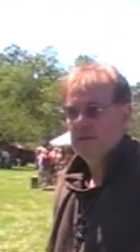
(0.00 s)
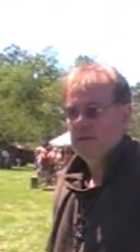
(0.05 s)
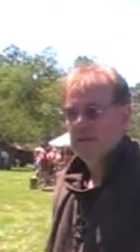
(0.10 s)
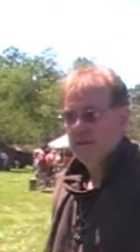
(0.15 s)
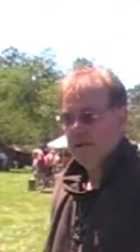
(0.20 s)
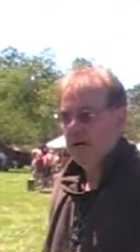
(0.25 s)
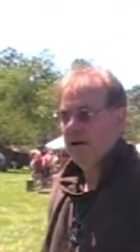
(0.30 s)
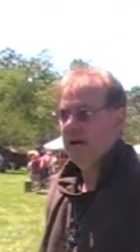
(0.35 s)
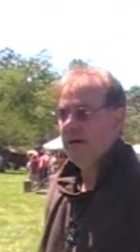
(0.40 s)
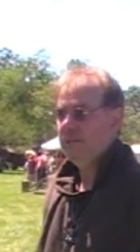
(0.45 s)

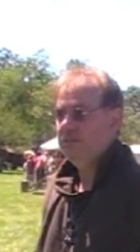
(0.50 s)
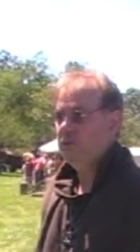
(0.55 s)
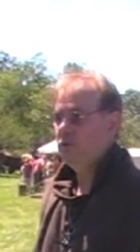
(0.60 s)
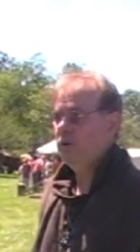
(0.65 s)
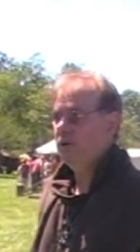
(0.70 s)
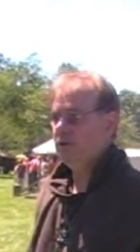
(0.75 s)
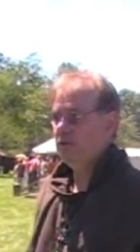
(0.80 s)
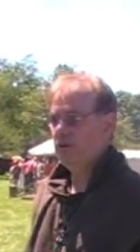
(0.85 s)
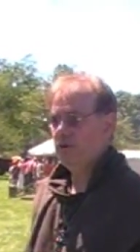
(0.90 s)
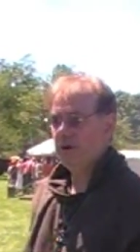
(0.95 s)
All right, did
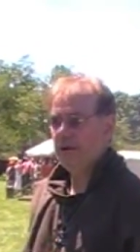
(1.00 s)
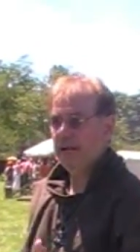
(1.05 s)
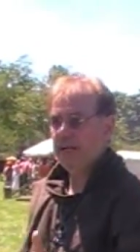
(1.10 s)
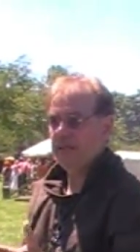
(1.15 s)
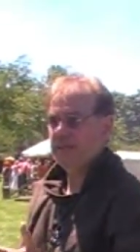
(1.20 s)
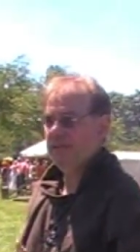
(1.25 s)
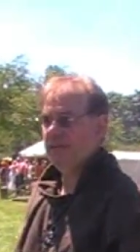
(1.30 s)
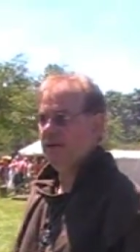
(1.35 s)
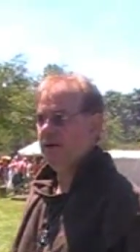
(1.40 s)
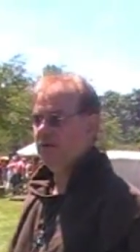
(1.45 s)
we learn
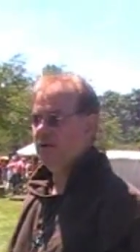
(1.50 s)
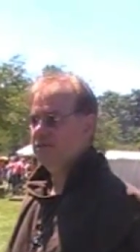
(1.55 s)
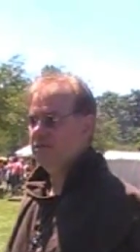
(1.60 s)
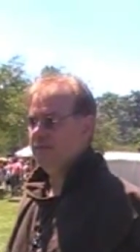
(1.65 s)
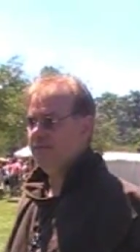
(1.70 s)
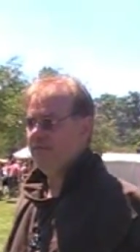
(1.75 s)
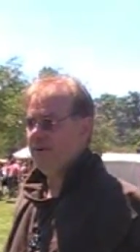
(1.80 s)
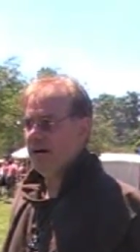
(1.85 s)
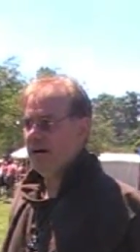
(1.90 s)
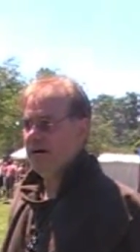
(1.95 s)
anything? Was
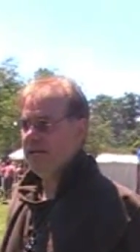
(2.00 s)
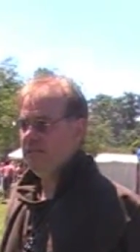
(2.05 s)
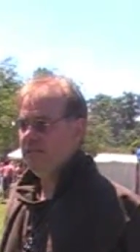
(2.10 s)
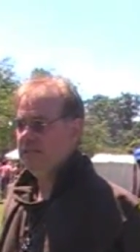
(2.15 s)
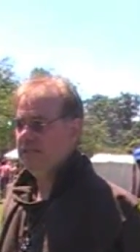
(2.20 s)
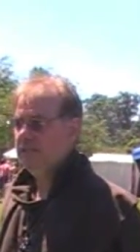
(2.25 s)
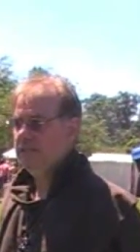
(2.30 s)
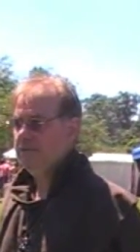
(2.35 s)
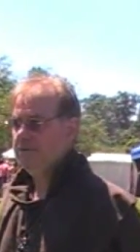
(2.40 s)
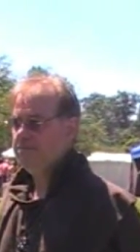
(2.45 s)
it fun?
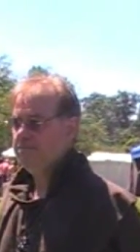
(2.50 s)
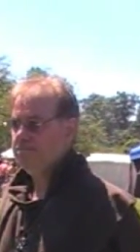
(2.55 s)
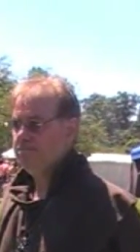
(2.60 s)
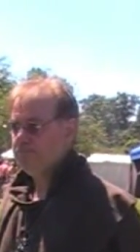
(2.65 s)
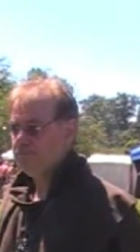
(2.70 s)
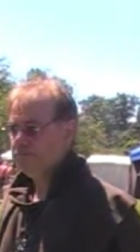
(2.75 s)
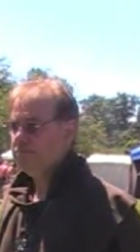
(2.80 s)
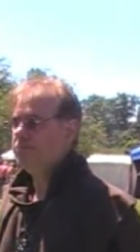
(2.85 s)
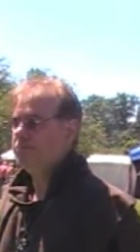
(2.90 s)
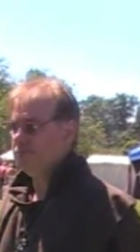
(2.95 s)

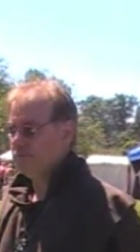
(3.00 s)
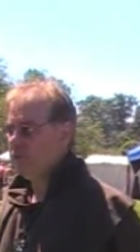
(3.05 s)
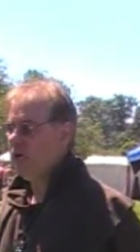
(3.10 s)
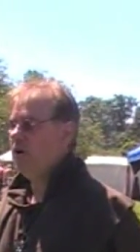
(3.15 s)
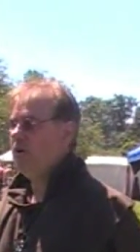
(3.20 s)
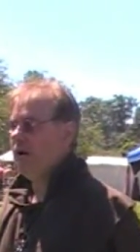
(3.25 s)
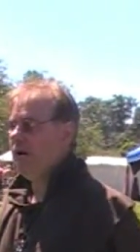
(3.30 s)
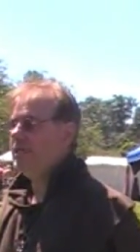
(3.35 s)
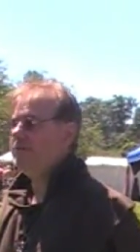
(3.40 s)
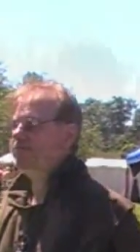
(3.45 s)
All right,